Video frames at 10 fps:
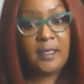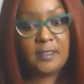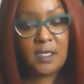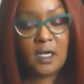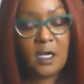
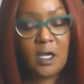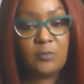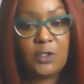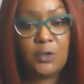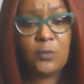And mm-hmm. um,
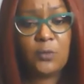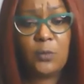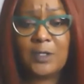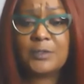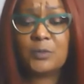you know, the
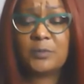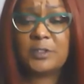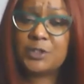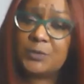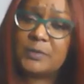winners will
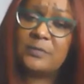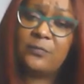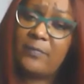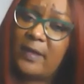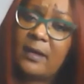be chosen
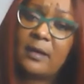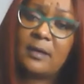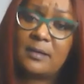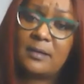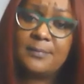from there.